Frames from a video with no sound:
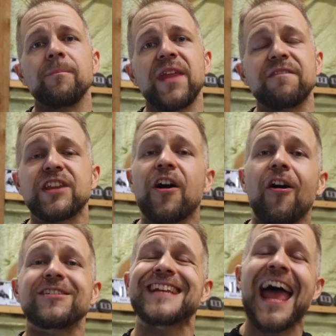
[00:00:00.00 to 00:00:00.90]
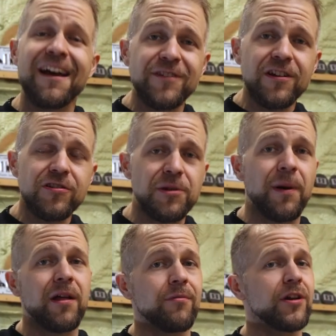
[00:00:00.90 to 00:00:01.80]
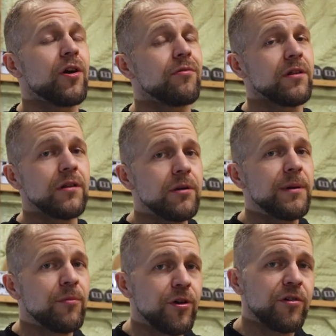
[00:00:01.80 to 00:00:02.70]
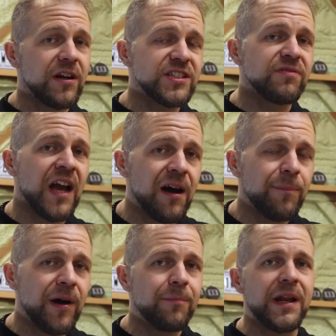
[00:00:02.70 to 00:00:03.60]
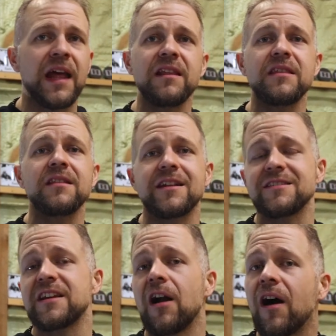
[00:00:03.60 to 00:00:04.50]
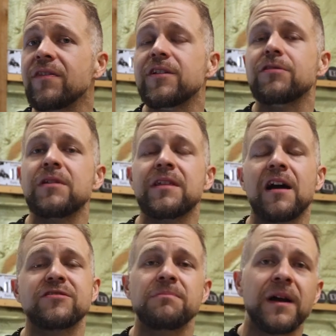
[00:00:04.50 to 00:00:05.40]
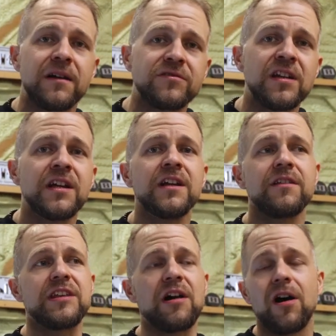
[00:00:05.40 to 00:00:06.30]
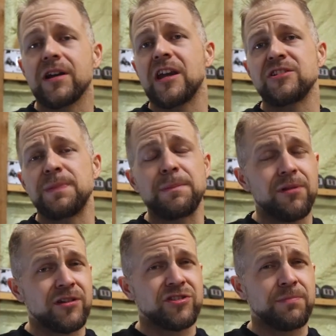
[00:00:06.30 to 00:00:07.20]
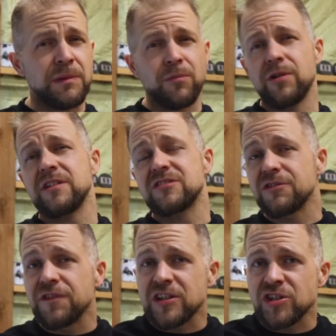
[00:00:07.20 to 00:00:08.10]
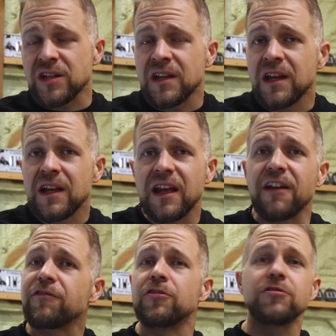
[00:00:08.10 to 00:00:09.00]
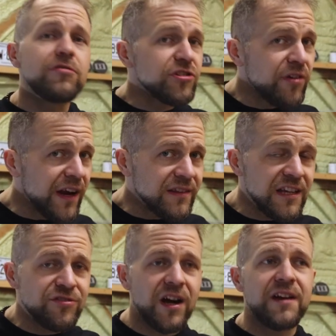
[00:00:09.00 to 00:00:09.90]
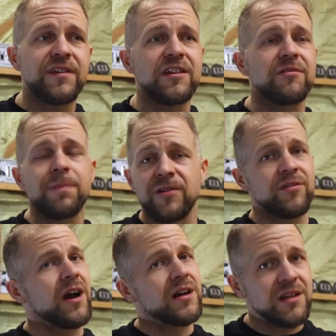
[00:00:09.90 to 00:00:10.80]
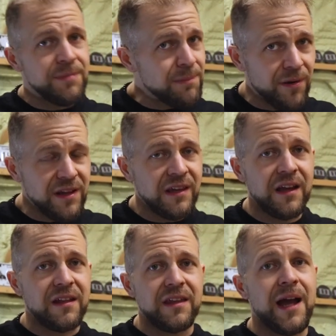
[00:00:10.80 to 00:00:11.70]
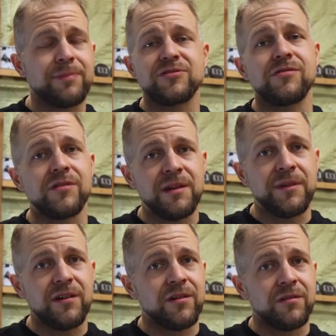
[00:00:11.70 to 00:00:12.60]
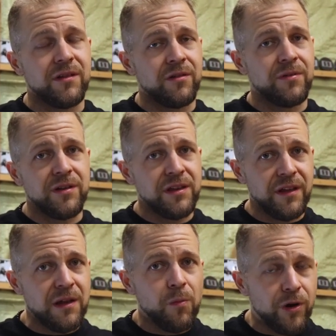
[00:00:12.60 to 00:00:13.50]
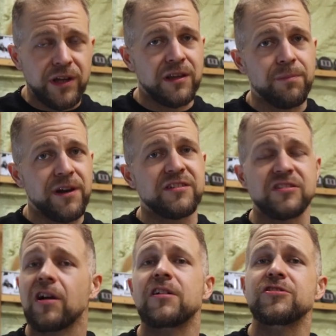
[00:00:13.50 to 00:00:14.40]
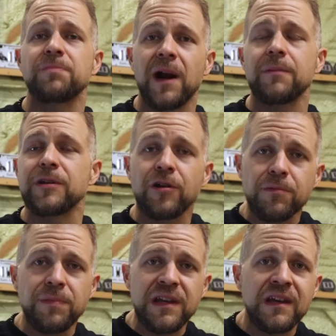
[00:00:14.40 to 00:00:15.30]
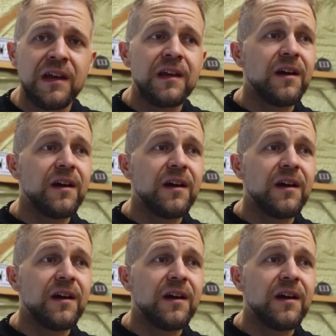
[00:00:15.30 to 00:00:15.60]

If the car is heavier, you probably want to go with a little bit more aggressive compound, but anything that's like under 3,000 pounds, the Hawk HP Plus should be more than sufficient. If you're new to track day driving, you're not going to be braking at the absolute limit or really like working the brakes as hard as you probably could be,